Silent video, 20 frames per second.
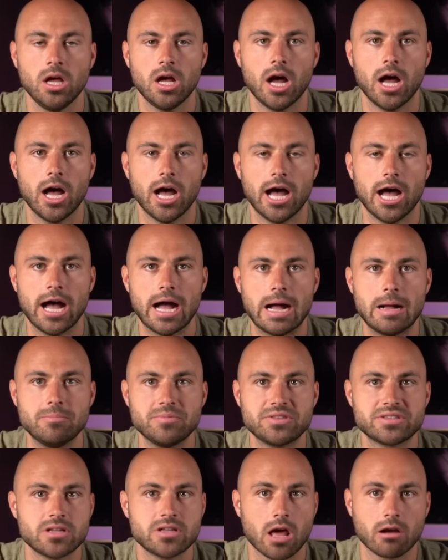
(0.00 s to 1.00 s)

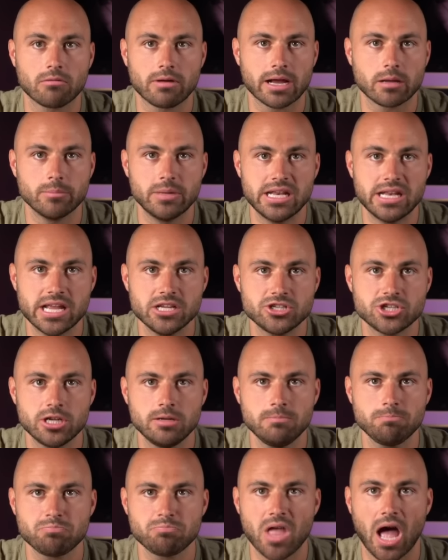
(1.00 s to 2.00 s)
It's not a
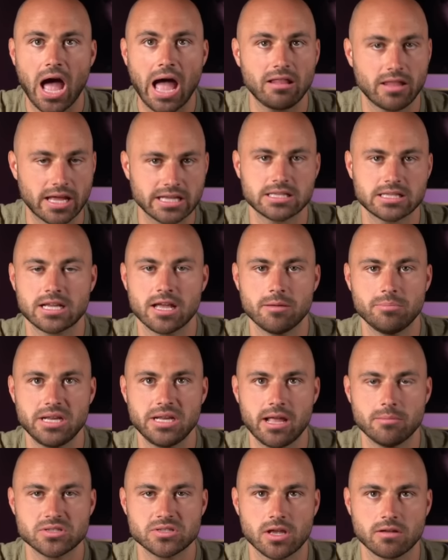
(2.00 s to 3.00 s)
recommendation. I like the
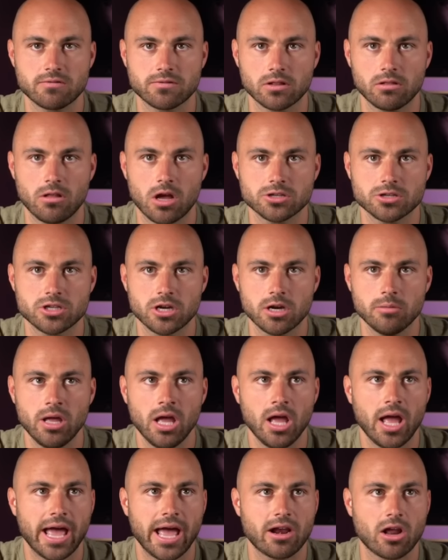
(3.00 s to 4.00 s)
company Amazon for the long term.
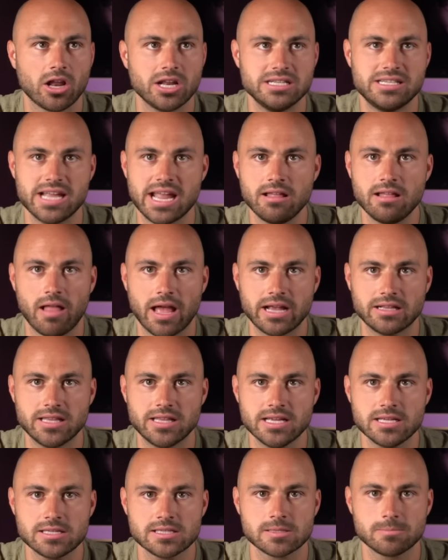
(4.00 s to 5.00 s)
And on a day like
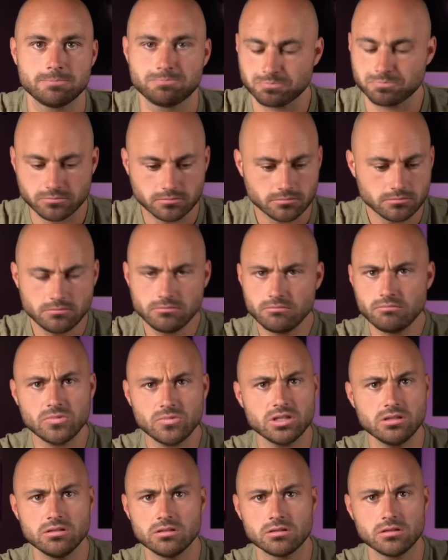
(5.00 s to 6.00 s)
this,
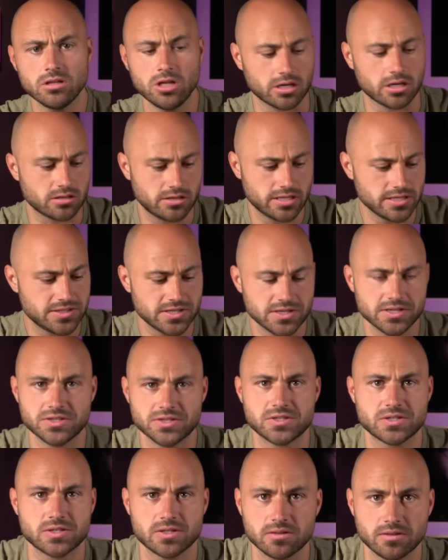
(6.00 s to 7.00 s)
look, this
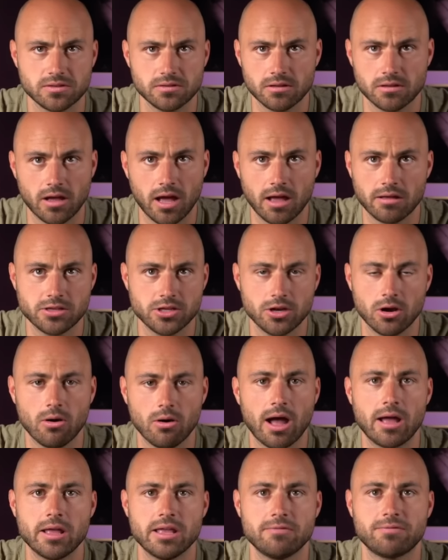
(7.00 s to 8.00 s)
is,
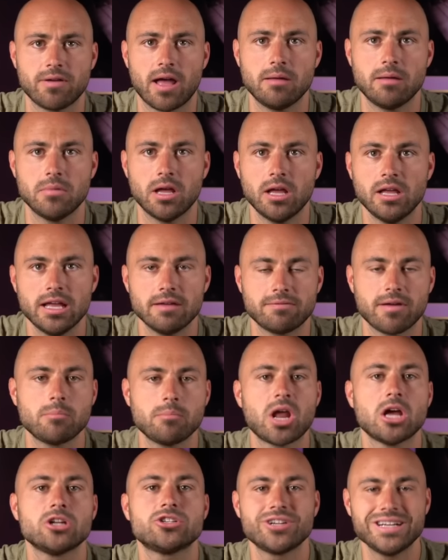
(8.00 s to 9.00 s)
if I'm
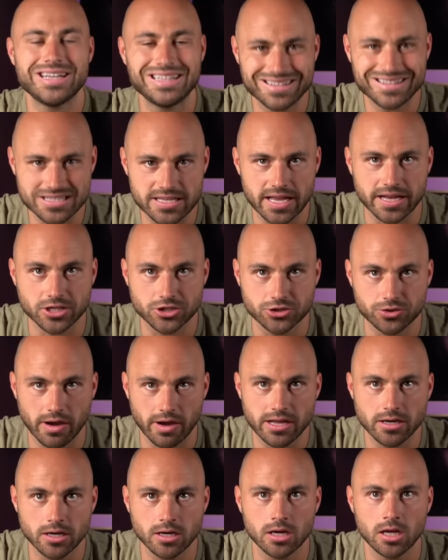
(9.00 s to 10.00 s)
not treating this like a
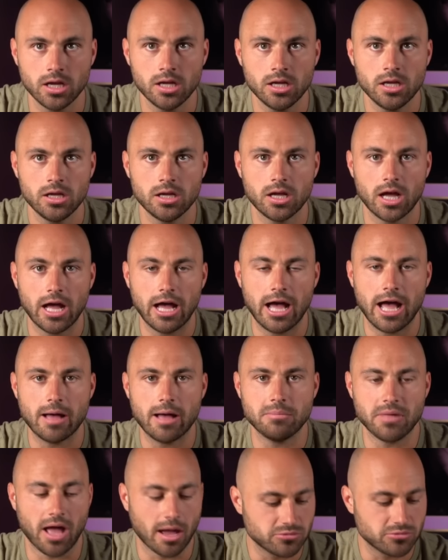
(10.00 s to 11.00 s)
trader,
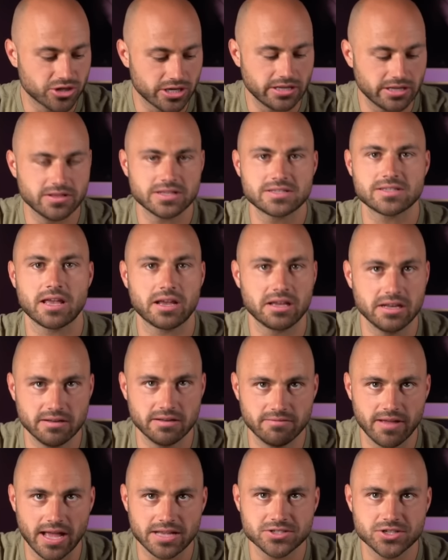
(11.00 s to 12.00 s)
I'm treating this like an
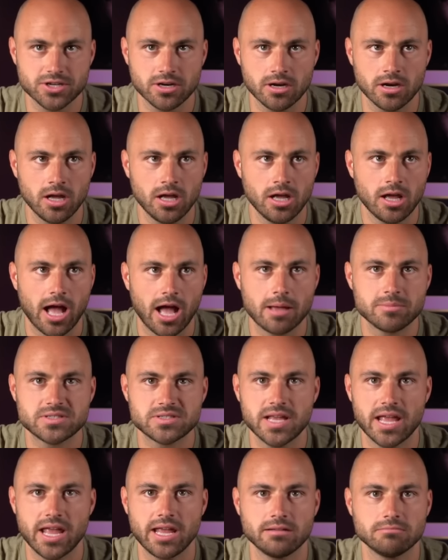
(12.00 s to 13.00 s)
investor. I'm
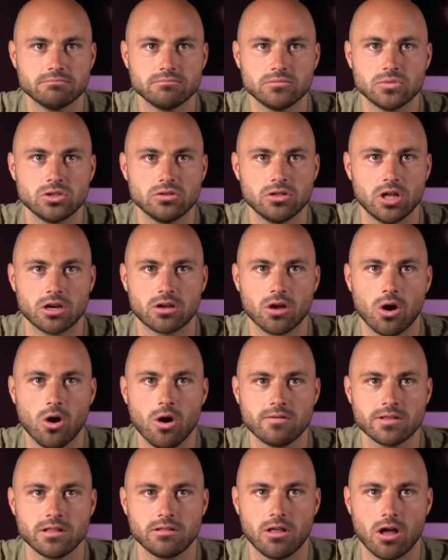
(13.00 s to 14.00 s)
saying, look,
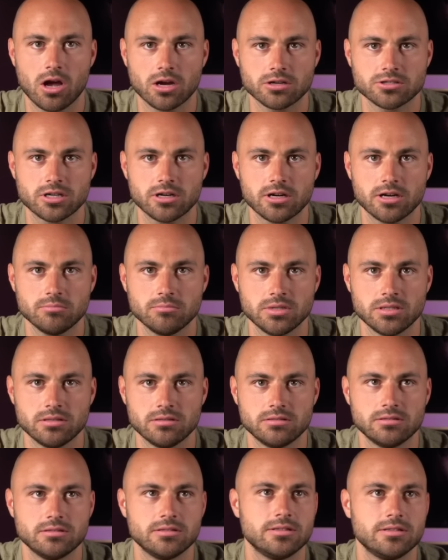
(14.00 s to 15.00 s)
over the long term,
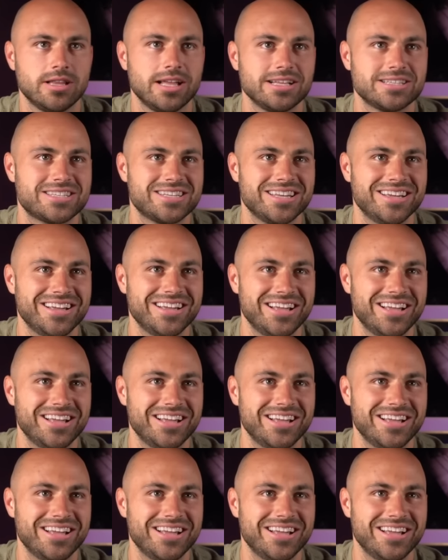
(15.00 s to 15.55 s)
let's